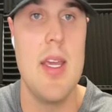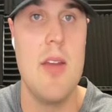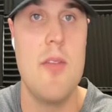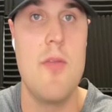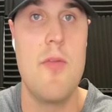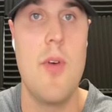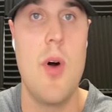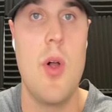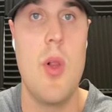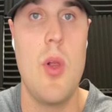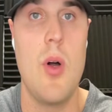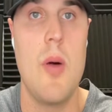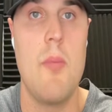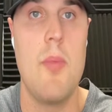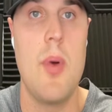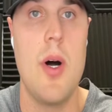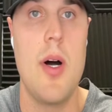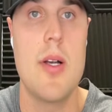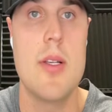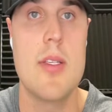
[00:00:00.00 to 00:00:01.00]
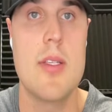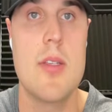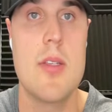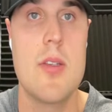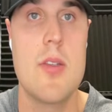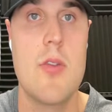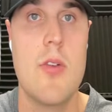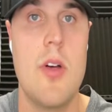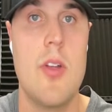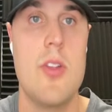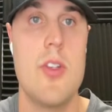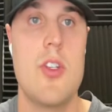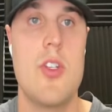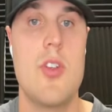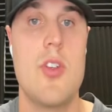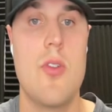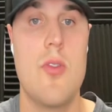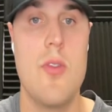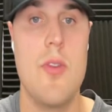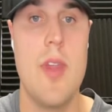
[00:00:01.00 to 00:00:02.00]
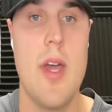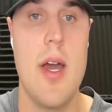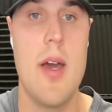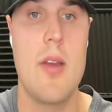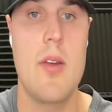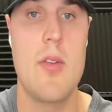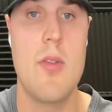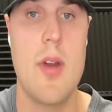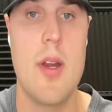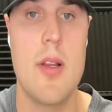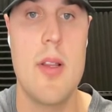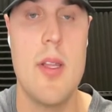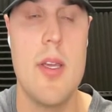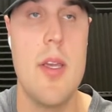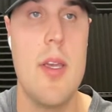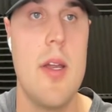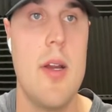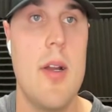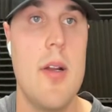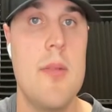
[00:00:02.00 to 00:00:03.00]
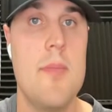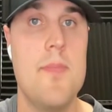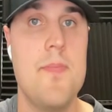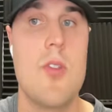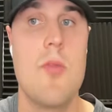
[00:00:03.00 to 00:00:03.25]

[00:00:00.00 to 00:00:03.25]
in Follow Up Boss. So I'll just show you that correctly here.